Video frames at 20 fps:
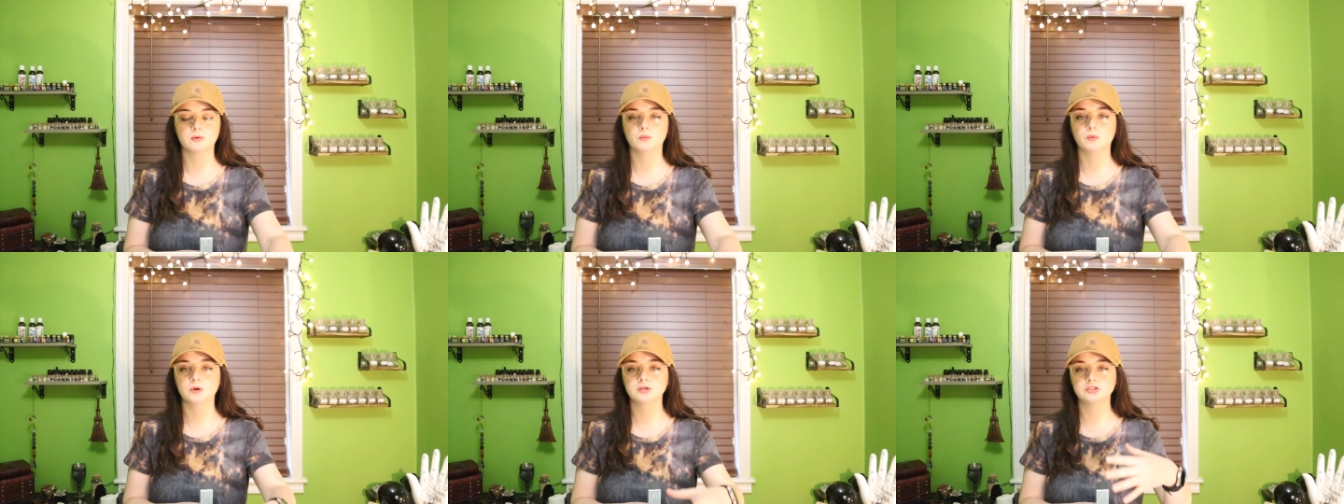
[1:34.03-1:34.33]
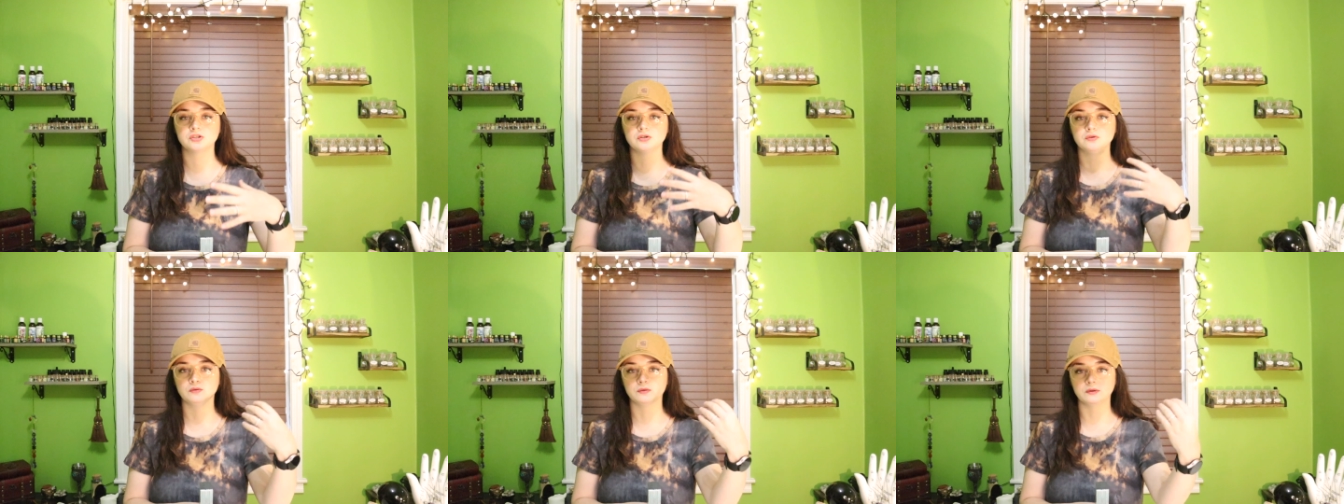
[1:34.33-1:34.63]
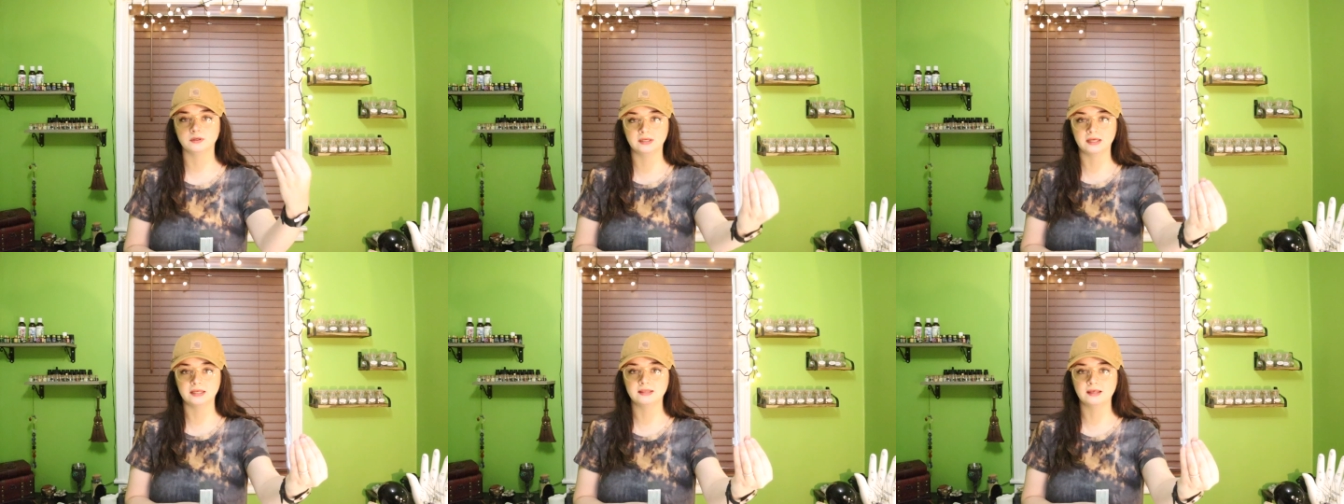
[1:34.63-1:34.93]
But once
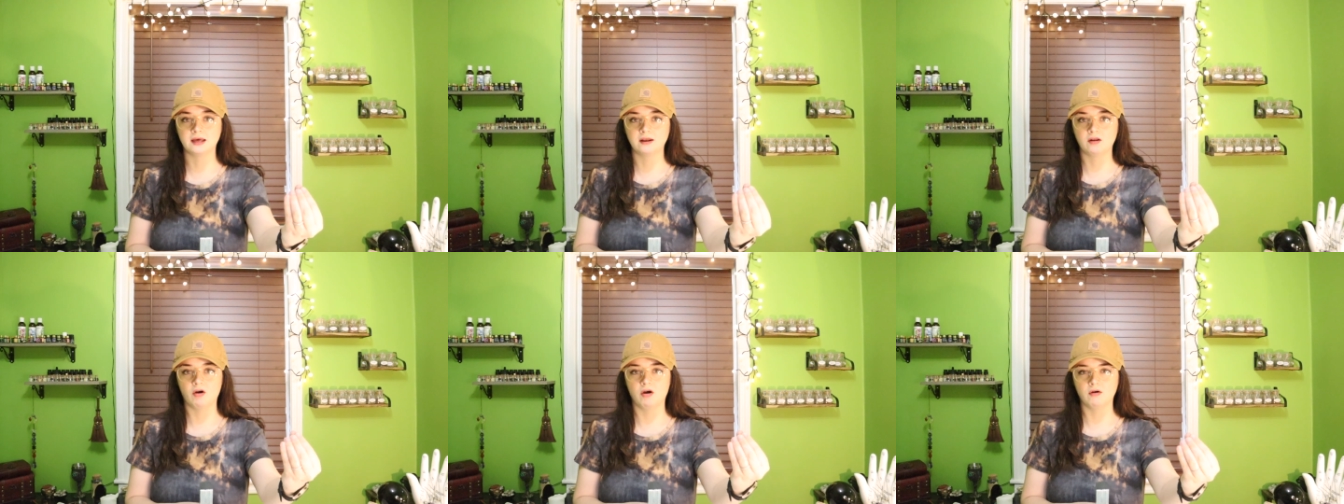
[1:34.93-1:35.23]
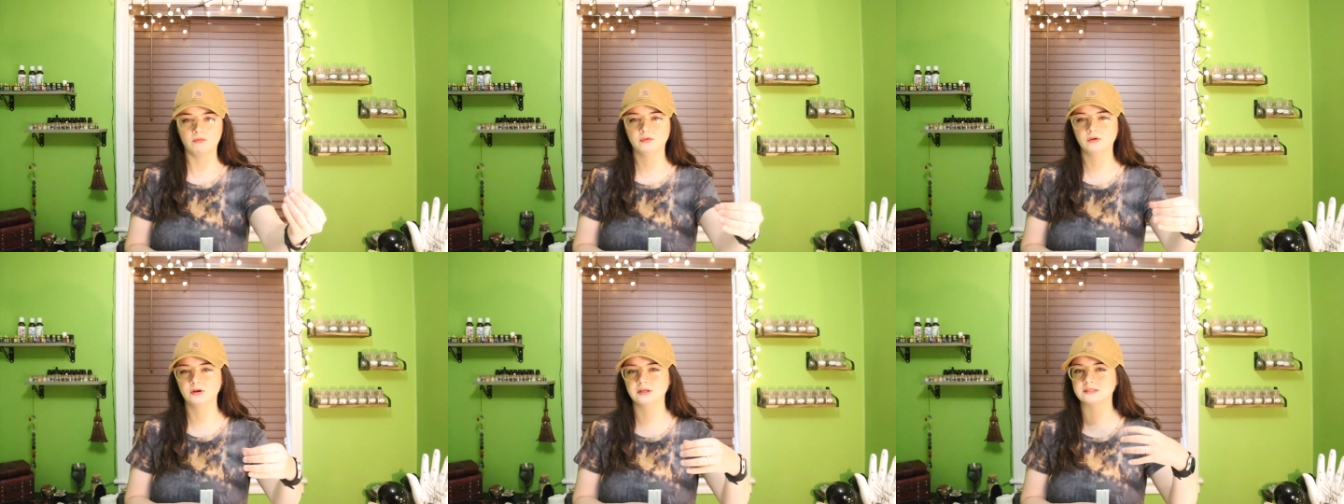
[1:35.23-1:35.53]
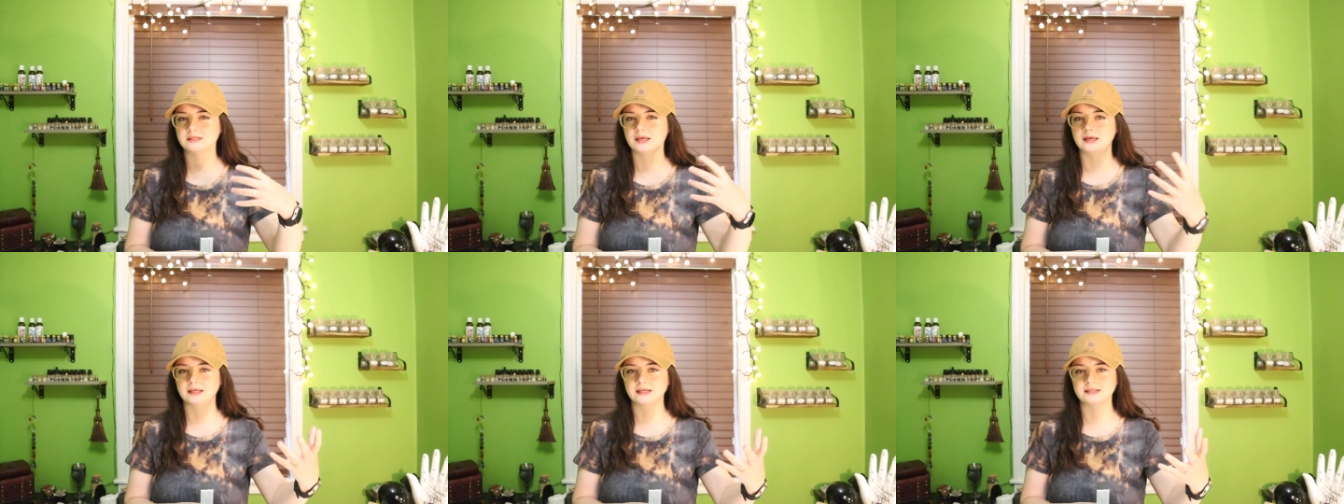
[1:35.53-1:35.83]
you get that offer,
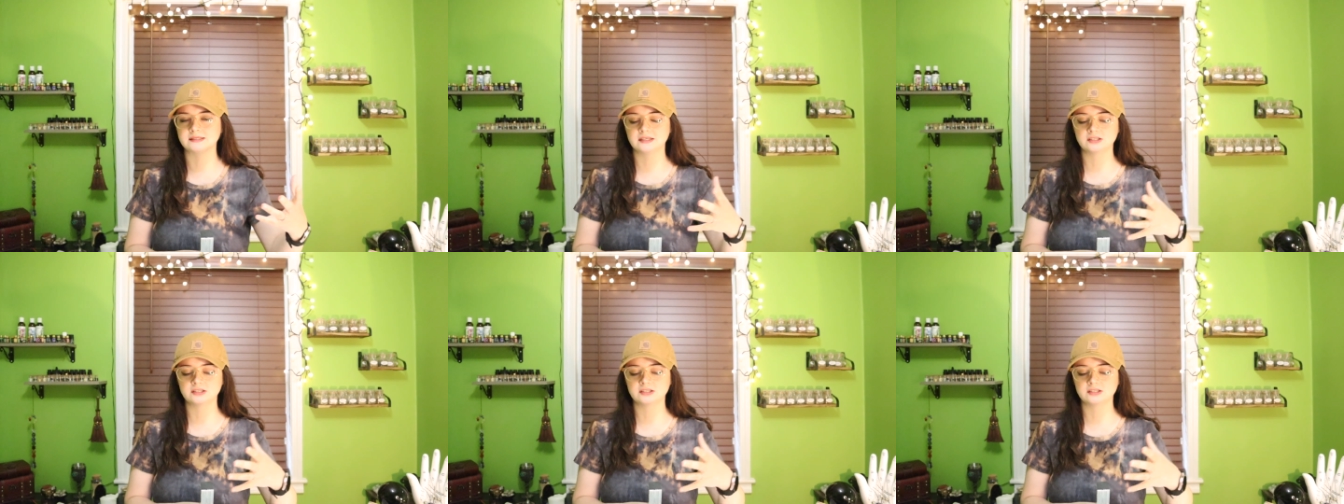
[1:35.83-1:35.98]
it's like,